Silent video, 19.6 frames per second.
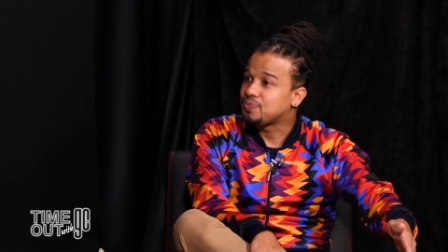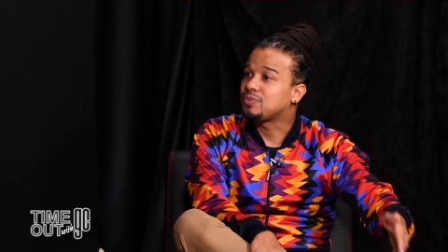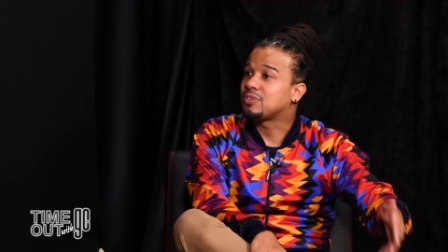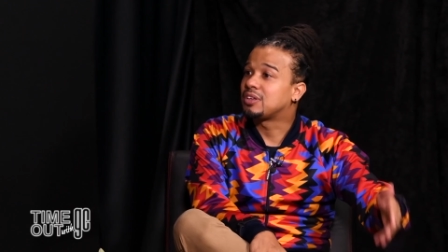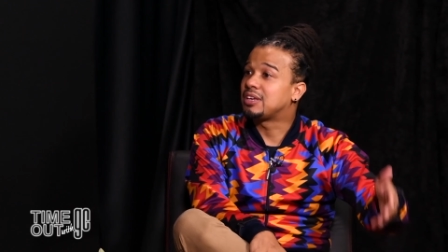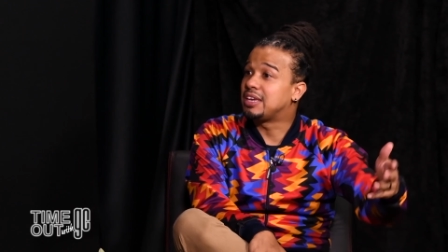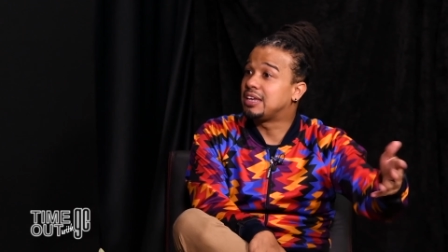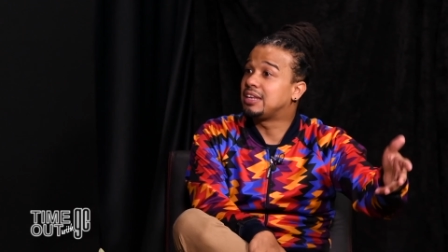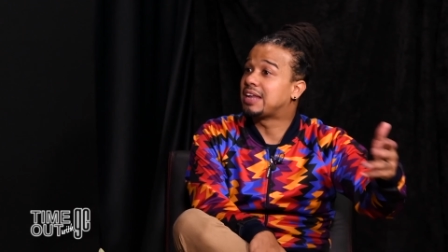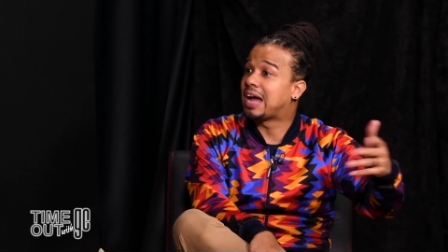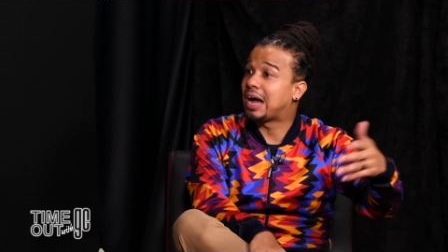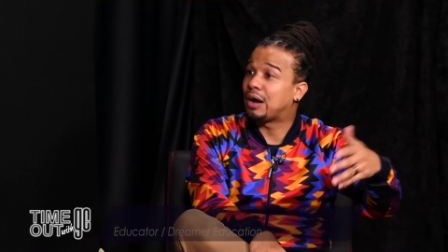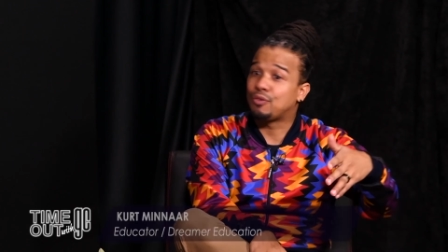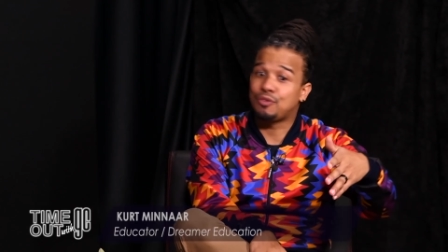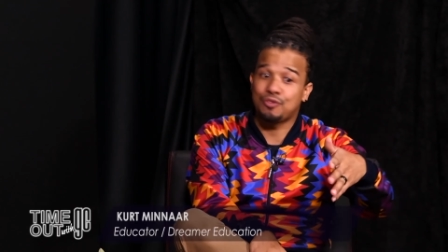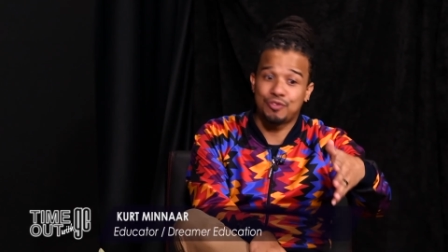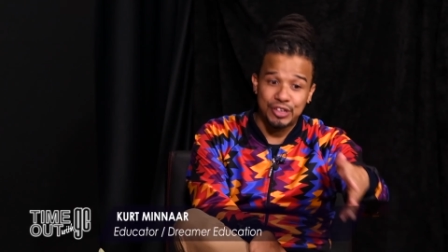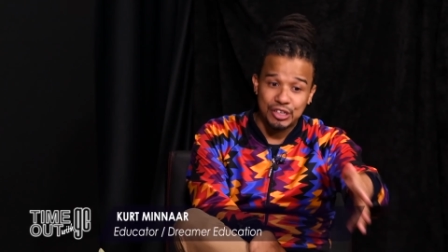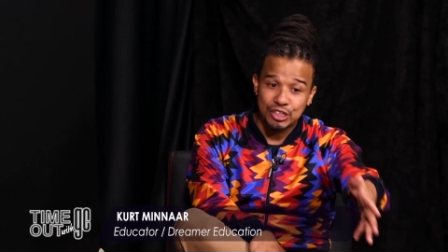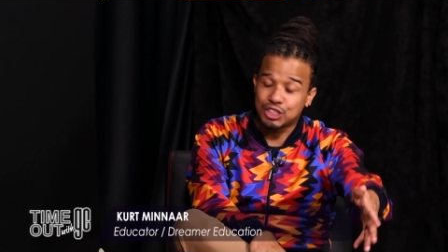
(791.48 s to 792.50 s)
He now
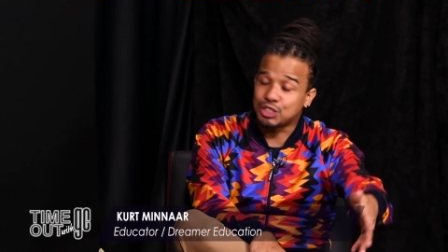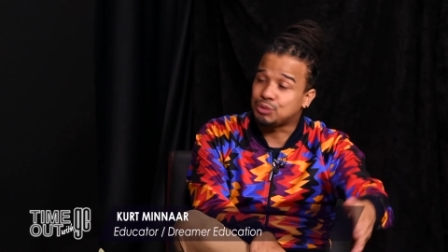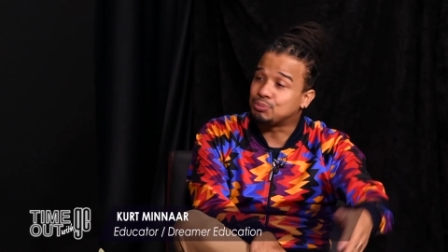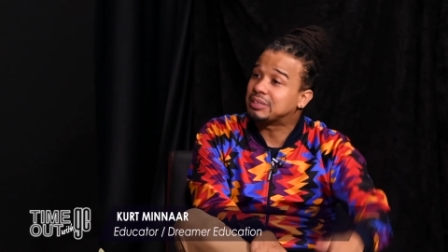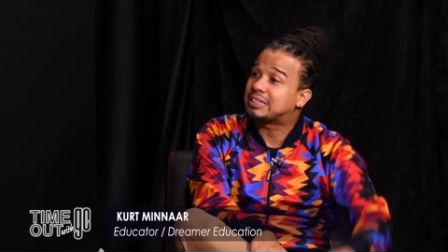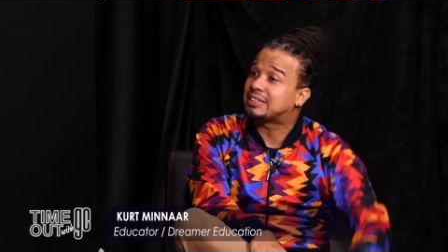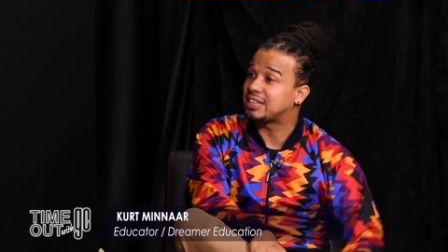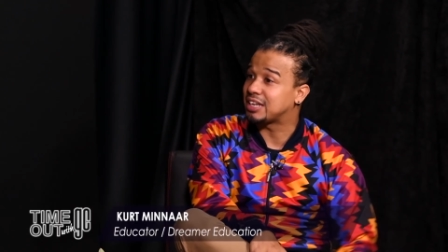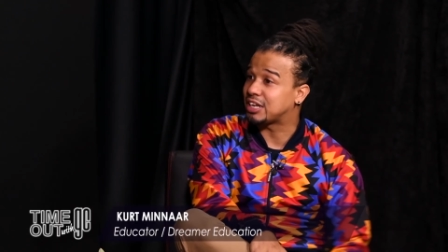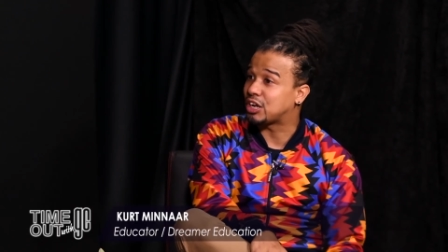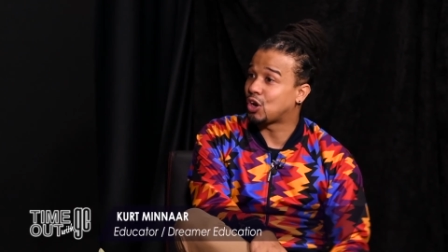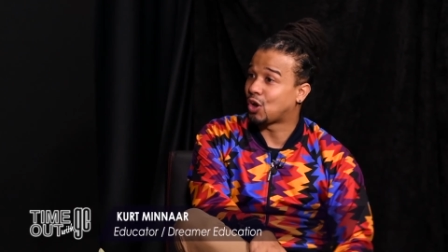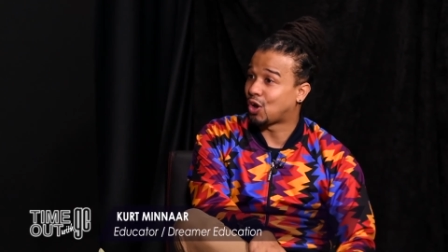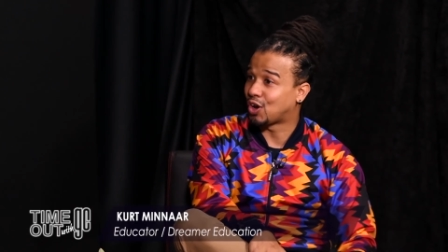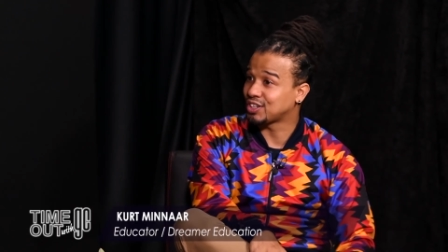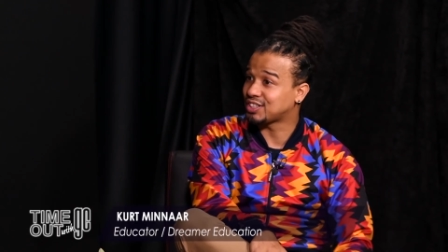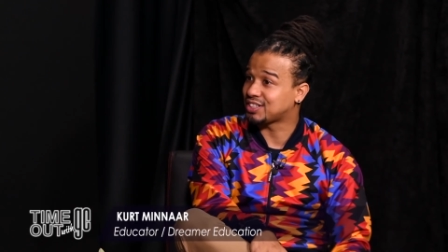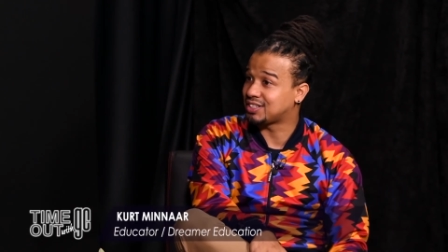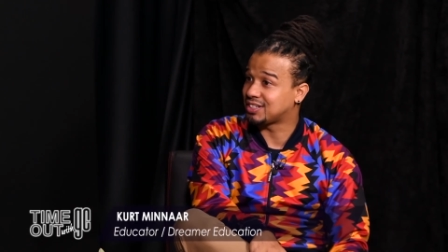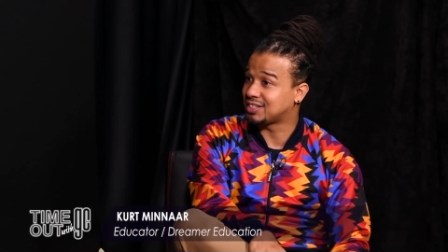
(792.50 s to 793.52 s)
finished matric
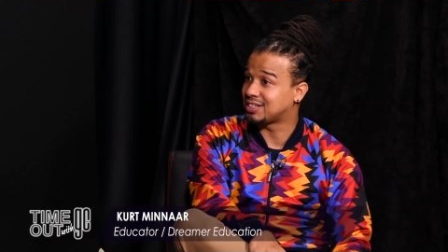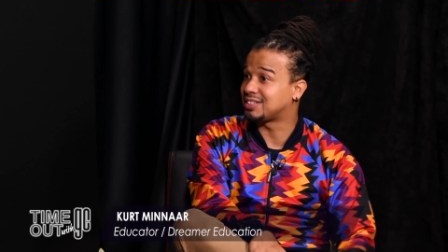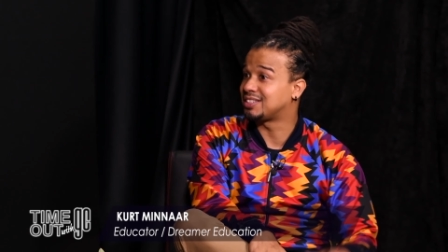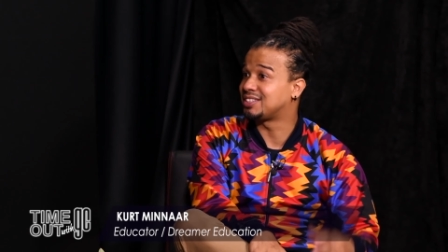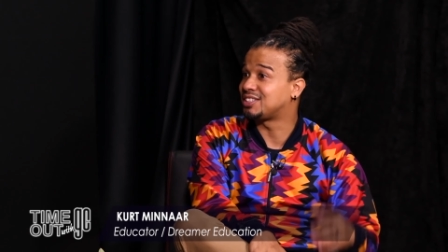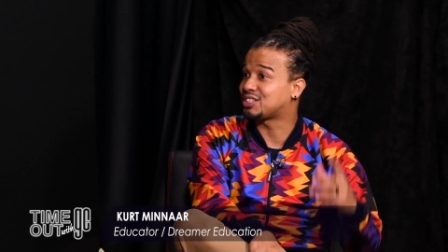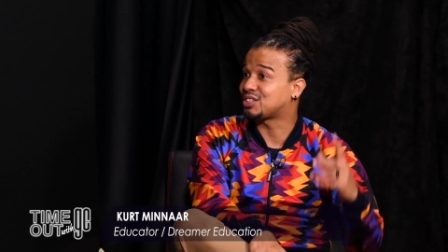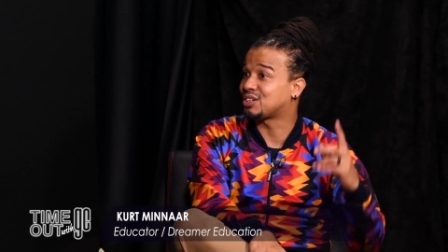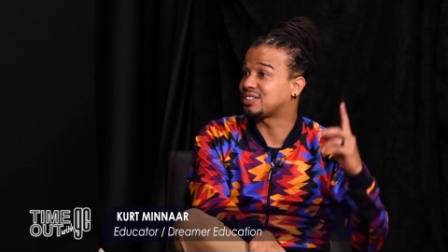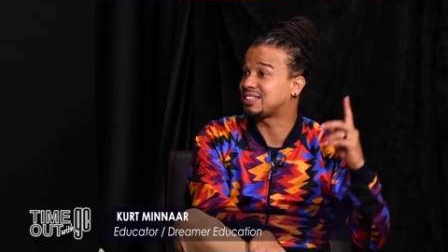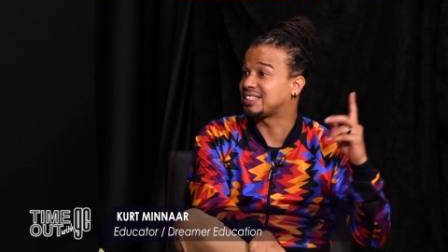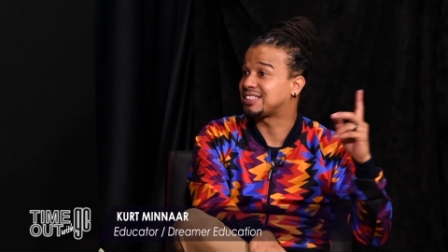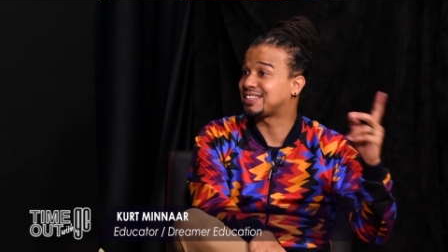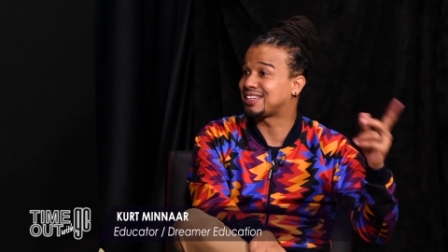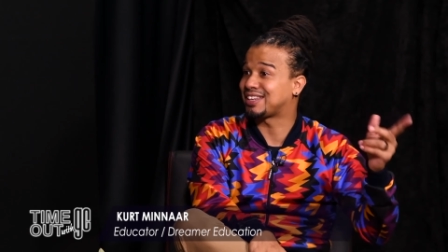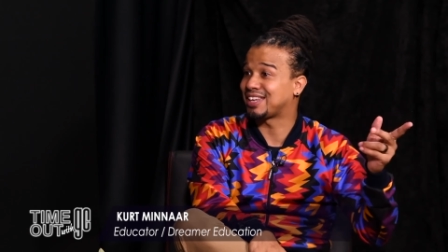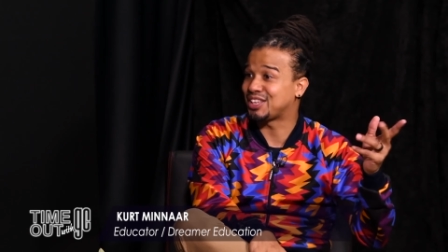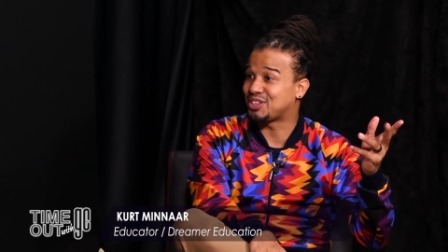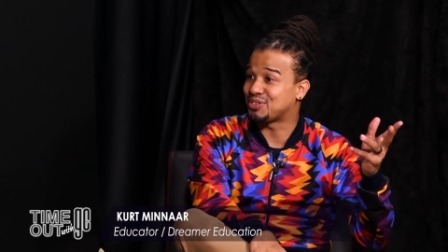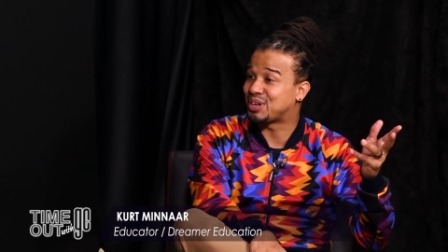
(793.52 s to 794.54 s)
last year and he started
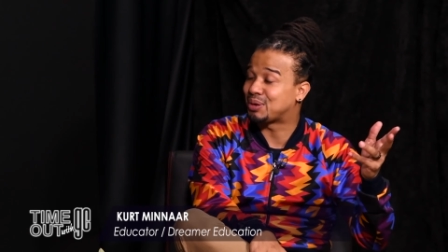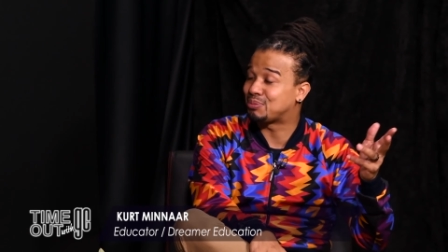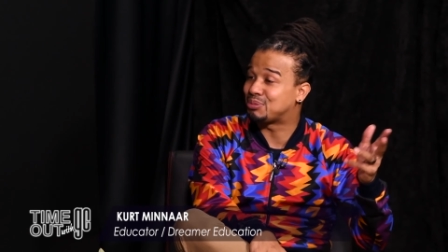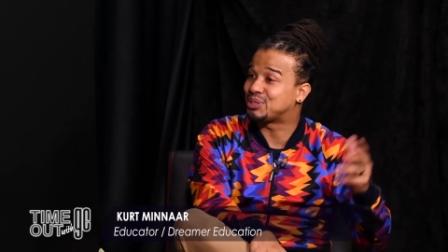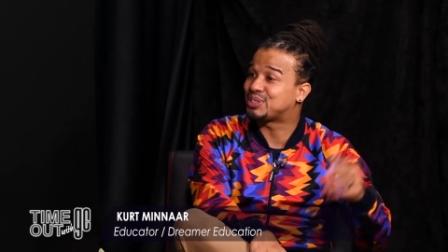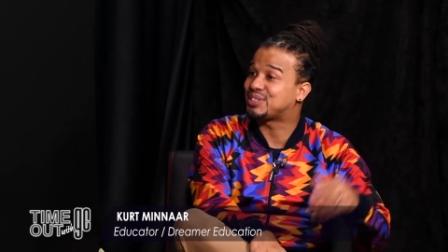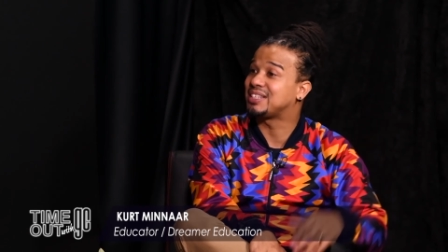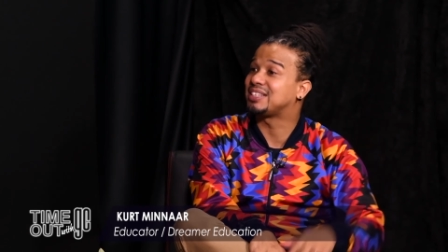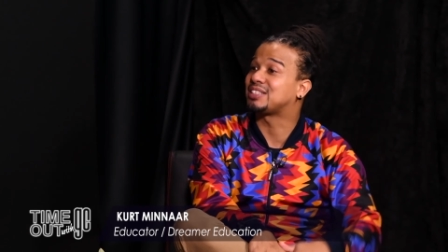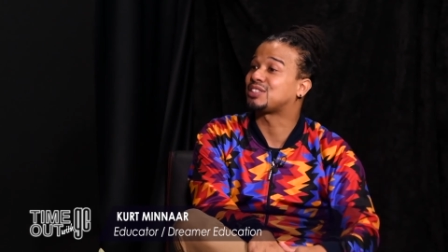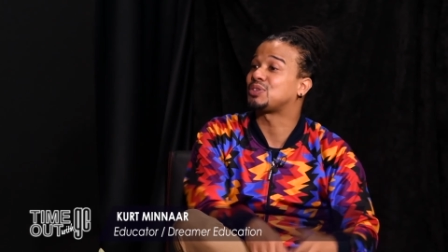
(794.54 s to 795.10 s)
studying at UWC.